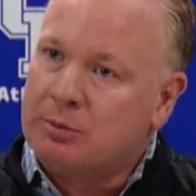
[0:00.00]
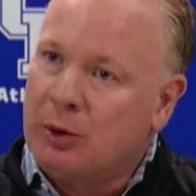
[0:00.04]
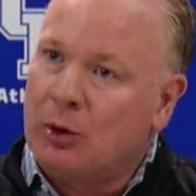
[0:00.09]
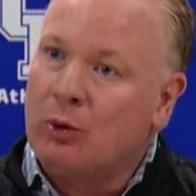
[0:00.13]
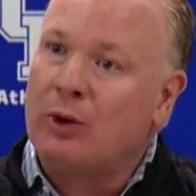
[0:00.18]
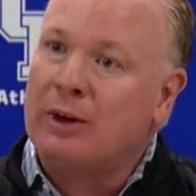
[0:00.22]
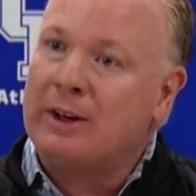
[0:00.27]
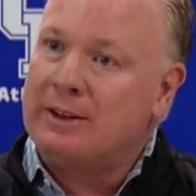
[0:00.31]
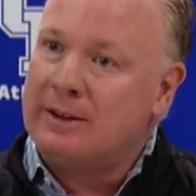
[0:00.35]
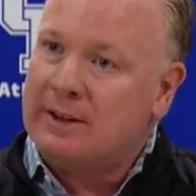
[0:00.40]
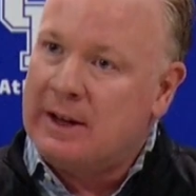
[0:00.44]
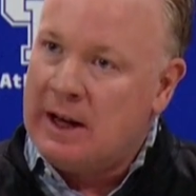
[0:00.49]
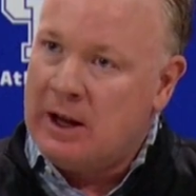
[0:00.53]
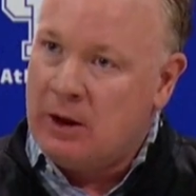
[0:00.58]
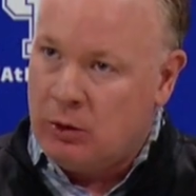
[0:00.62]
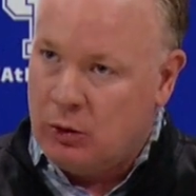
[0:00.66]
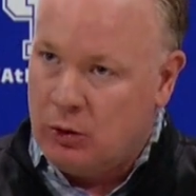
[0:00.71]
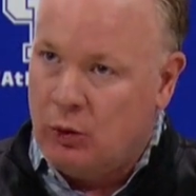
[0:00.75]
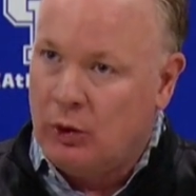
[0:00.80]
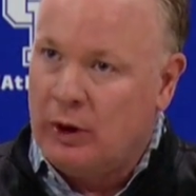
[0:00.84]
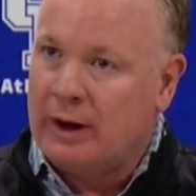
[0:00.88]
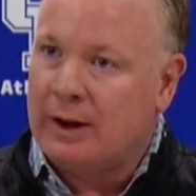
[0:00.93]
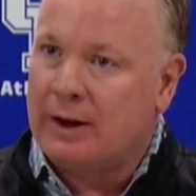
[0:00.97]
He's pulling it
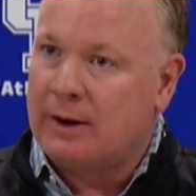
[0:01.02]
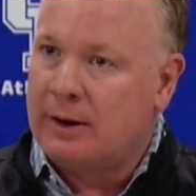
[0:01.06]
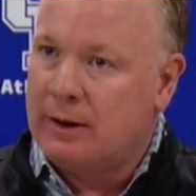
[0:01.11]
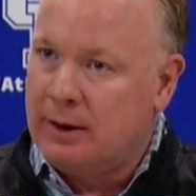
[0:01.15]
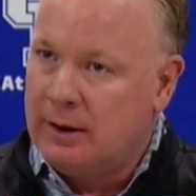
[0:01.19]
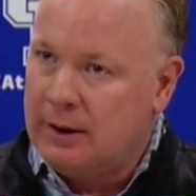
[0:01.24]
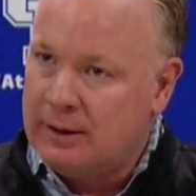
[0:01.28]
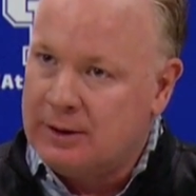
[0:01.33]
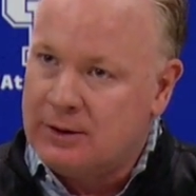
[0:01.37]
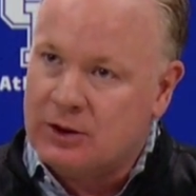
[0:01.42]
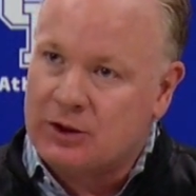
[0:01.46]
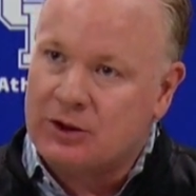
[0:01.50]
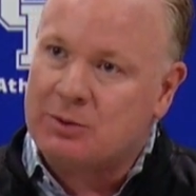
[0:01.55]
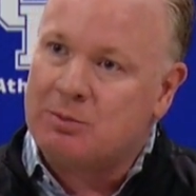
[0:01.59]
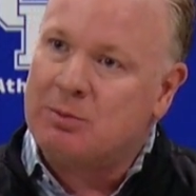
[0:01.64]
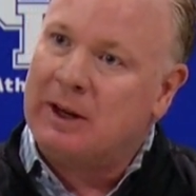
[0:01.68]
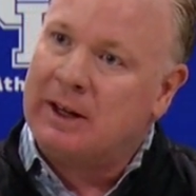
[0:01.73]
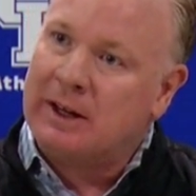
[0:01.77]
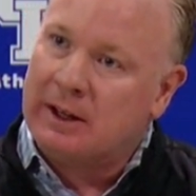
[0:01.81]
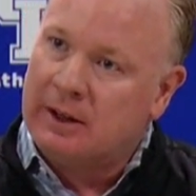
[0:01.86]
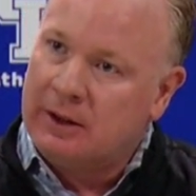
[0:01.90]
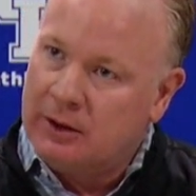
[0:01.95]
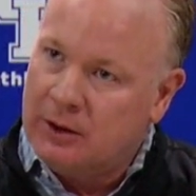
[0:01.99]
down quick and
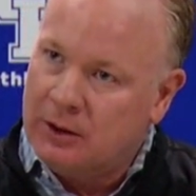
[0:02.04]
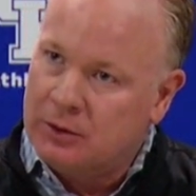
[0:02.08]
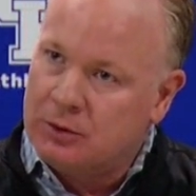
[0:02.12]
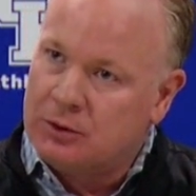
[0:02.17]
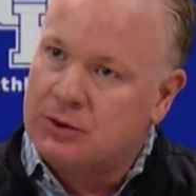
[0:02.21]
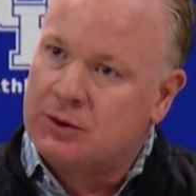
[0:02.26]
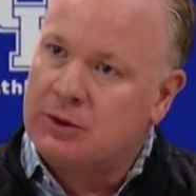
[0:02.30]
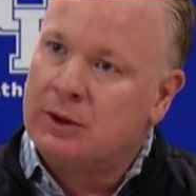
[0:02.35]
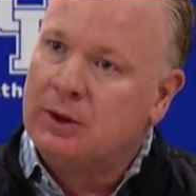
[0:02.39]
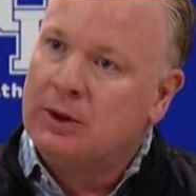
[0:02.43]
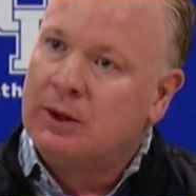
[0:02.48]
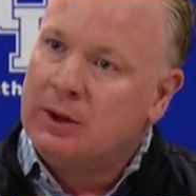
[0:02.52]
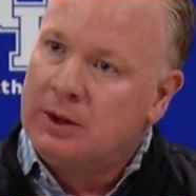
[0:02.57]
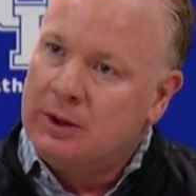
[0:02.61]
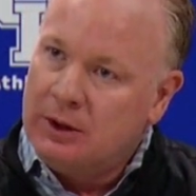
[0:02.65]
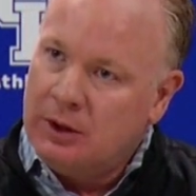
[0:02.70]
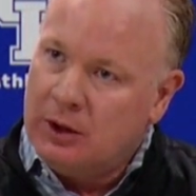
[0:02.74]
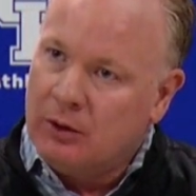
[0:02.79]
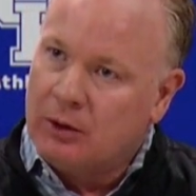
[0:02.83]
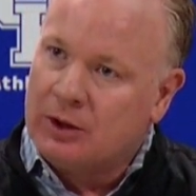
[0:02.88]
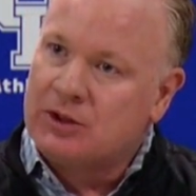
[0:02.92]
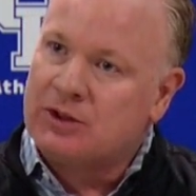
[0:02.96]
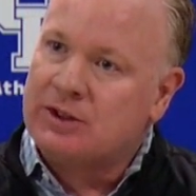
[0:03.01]
just making those,
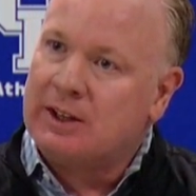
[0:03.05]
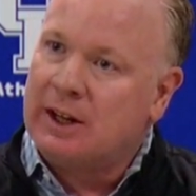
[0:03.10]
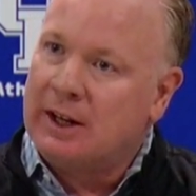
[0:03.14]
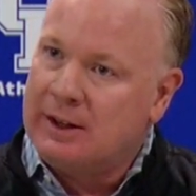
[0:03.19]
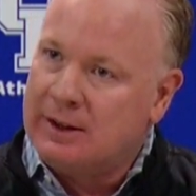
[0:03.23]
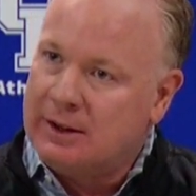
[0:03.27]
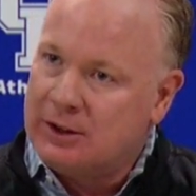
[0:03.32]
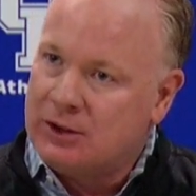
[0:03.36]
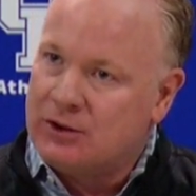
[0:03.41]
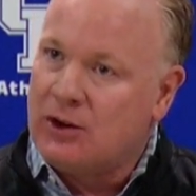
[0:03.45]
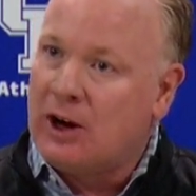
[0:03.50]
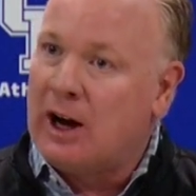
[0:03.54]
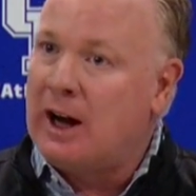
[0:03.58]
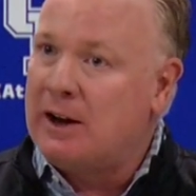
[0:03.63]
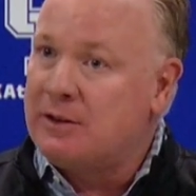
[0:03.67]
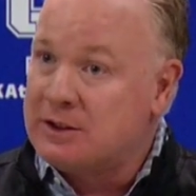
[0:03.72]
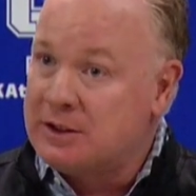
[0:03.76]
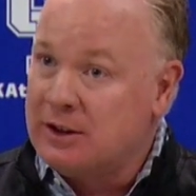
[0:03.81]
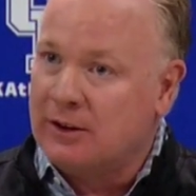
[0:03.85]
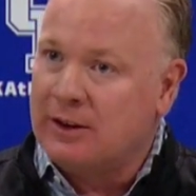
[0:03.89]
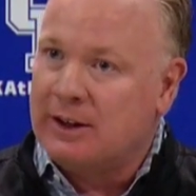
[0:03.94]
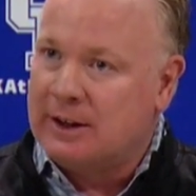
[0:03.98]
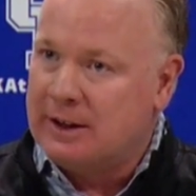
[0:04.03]
you know, extending
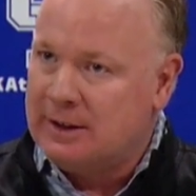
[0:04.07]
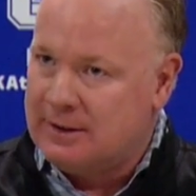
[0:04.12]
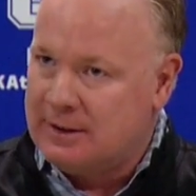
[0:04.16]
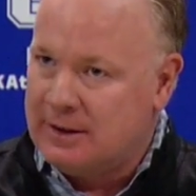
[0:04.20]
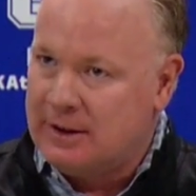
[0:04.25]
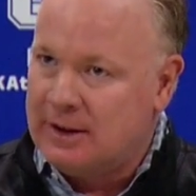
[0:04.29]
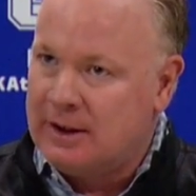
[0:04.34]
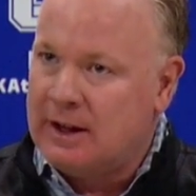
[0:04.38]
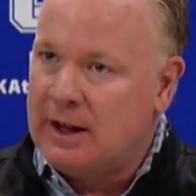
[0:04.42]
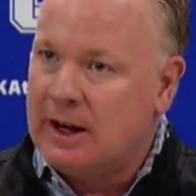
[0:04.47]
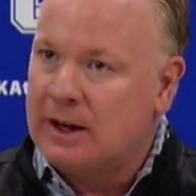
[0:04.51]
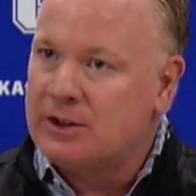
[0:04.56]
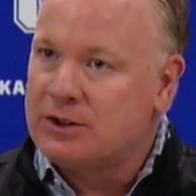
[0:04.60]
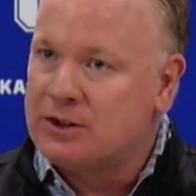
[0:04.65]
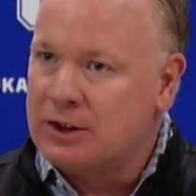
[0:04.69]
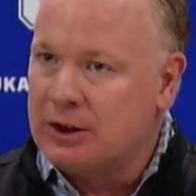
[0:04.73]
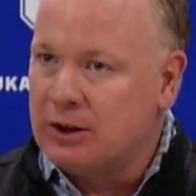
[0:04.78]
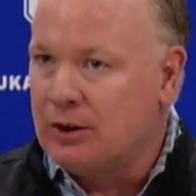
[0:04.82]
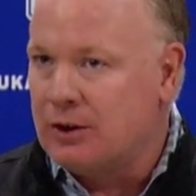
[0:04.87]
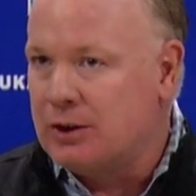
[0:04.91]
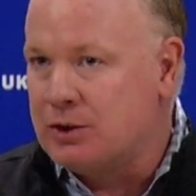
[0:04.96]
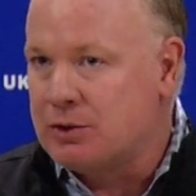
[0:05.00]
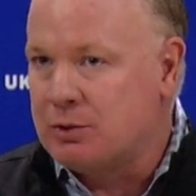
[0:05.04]
drives till they get to the next
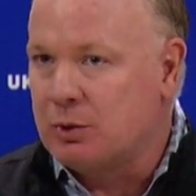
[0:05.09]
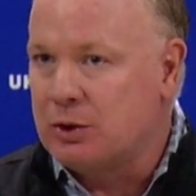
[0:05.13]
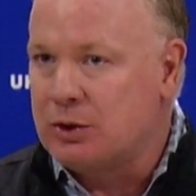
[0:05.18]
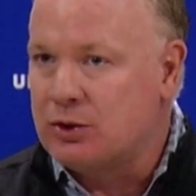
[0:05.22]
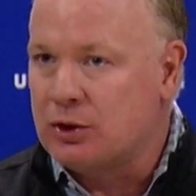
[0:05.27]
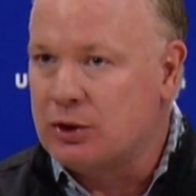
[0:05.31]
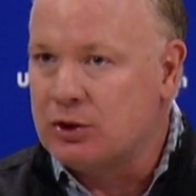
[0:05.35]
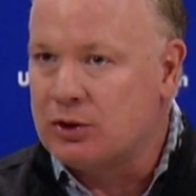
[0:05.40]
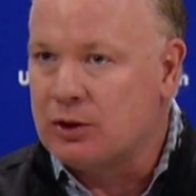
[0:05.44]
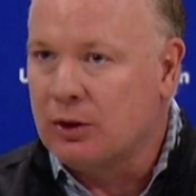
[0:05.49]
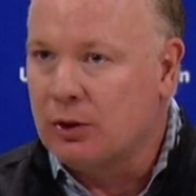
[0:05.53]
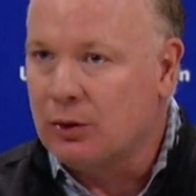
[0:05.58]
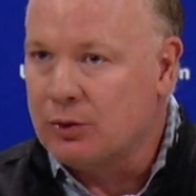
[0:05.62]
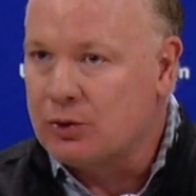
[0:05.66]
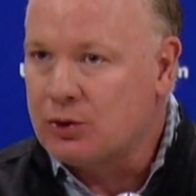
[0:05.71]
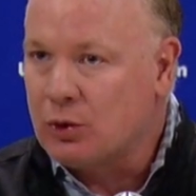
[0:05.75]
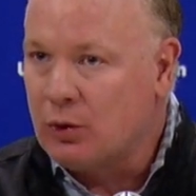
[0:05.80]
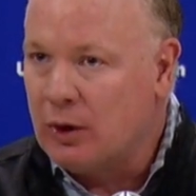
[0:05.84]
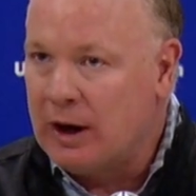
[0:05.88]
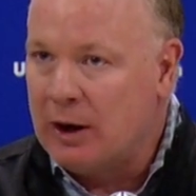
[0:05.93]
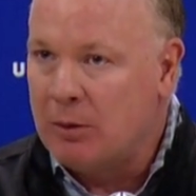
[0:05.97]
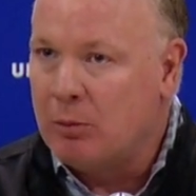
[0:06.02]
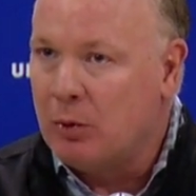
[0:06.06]
series with just little
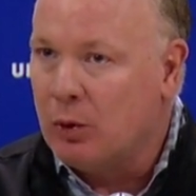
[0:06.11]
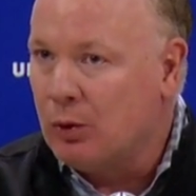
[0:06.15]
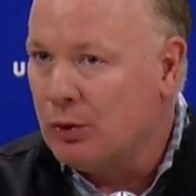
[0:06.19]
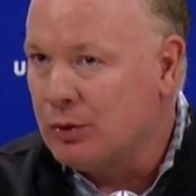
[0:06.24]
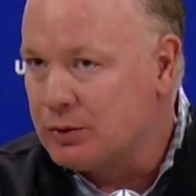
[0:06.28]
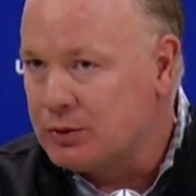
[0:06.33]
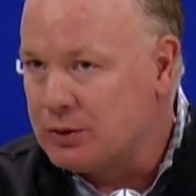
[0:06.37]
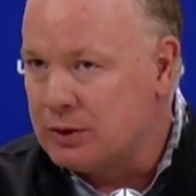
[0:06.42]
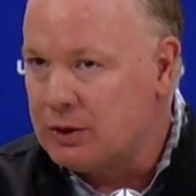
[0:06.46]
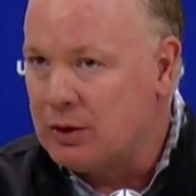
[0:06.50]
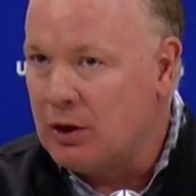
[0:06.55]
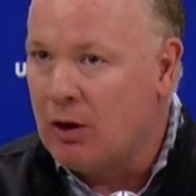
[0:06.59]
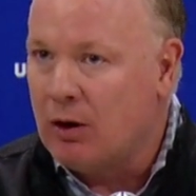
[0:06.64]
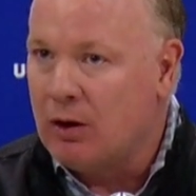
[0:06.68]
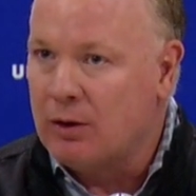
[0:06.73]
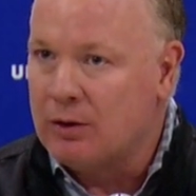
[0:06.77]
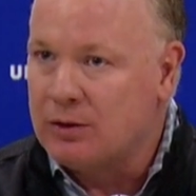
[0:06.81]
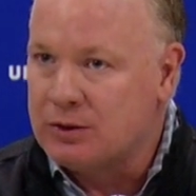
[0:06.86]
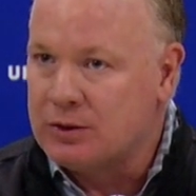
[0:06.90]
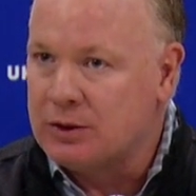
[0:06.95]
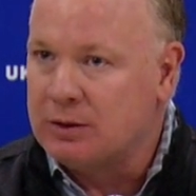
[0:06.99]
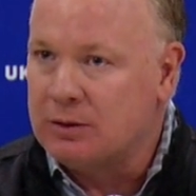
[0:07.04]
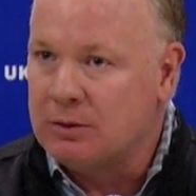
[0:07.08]
scrambles and
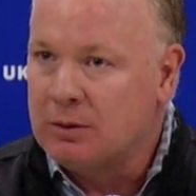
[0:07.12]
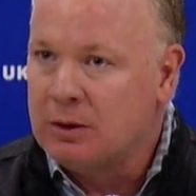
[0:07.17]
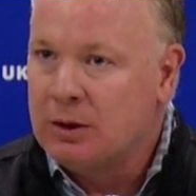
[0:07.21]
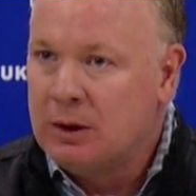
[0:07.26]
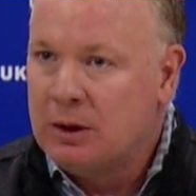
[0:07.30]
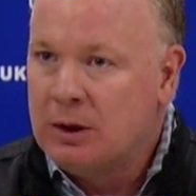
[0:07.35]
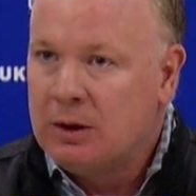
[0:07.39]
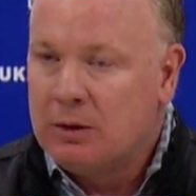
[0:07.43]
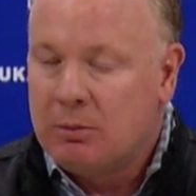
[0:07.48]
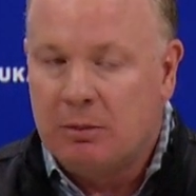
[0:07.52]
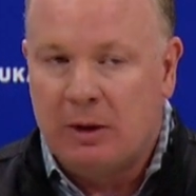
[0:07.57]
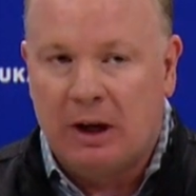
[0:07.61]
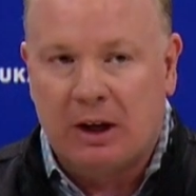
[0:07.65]
yards and